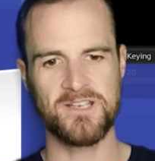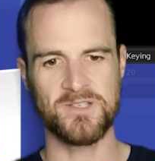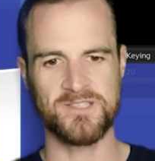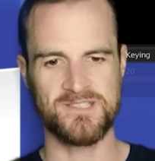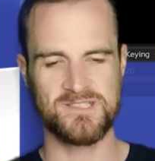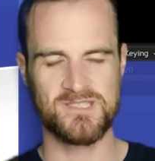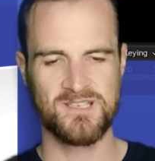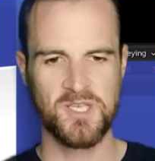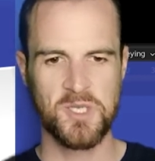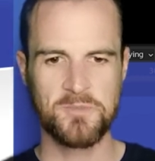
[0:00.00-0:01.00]
So you've kind of got
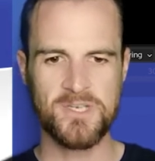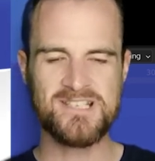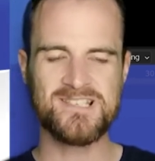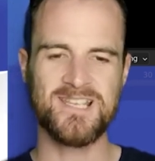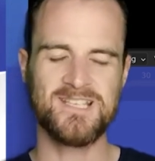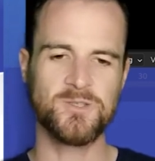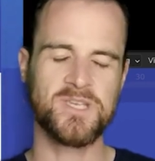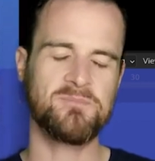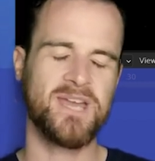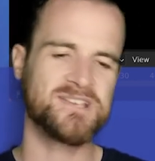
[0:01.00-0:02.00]
this pretty
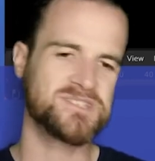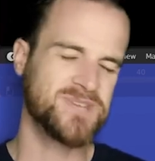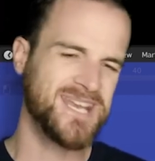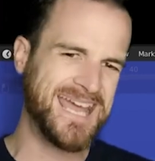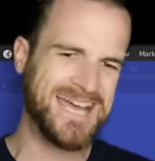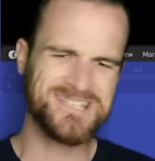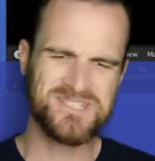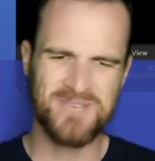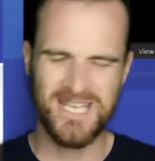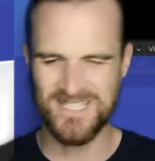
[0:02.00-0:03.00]
sleek looking mouse. I'm going to
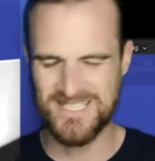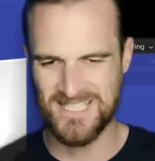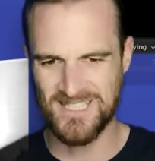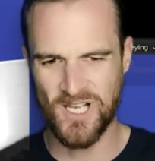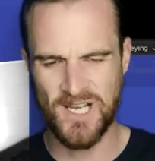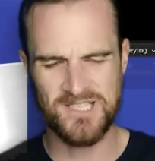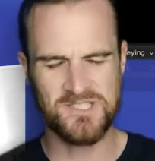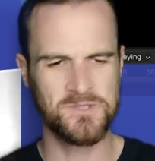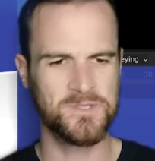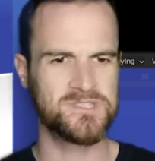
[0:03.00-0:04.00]
add some LED
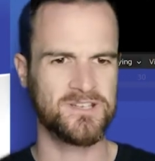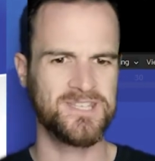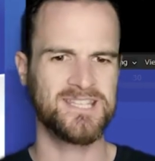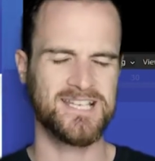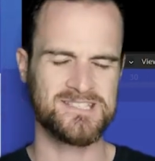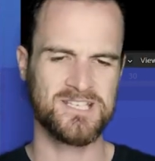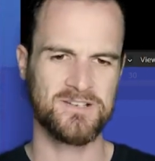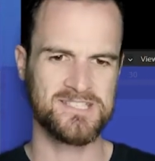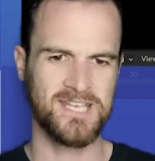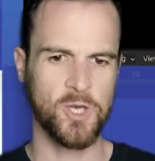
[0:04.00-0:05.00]
lighting to it, so I think
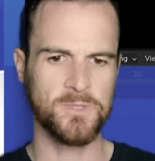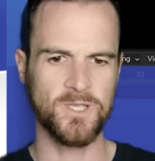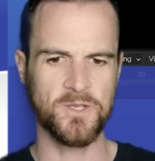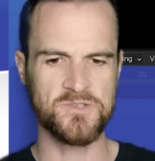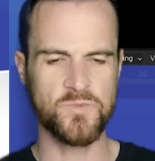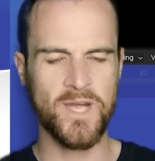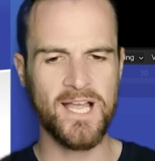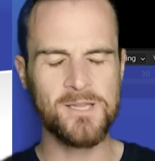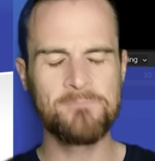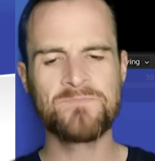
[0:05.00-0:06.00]
that's going to help a lot as
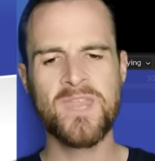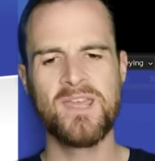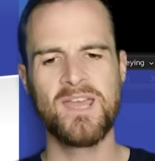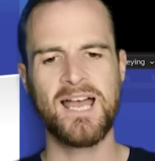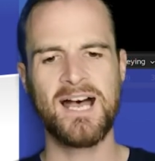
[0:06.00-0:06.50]
well.